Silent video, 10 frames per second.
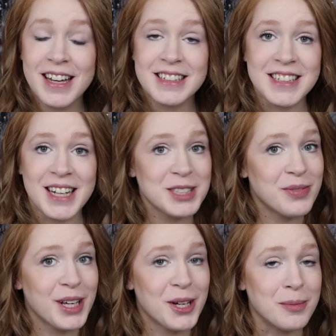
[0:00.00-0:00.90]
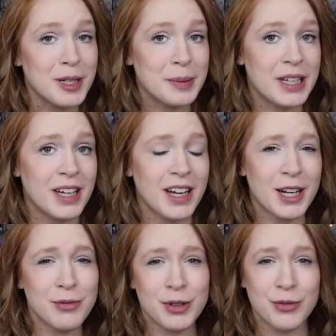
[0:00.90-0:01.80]
In today's video I'm going to be kind
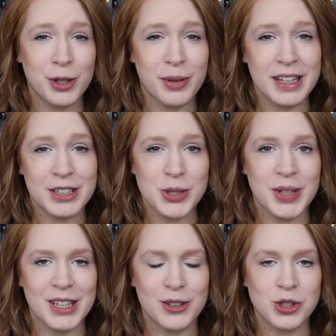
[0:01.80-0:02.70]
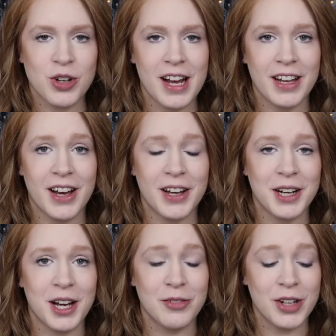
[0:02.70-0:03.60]
of reviewing and doing a little try-on
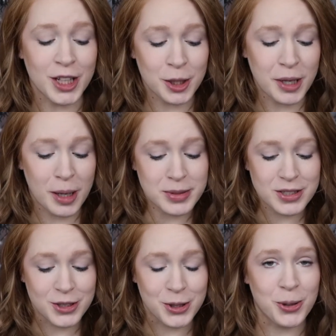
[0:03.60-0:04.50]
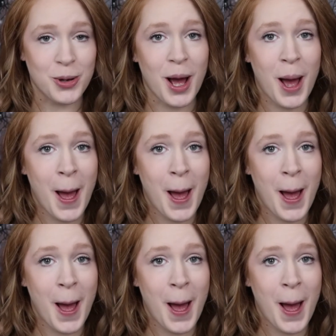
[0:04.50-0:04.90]
of ColourPop's new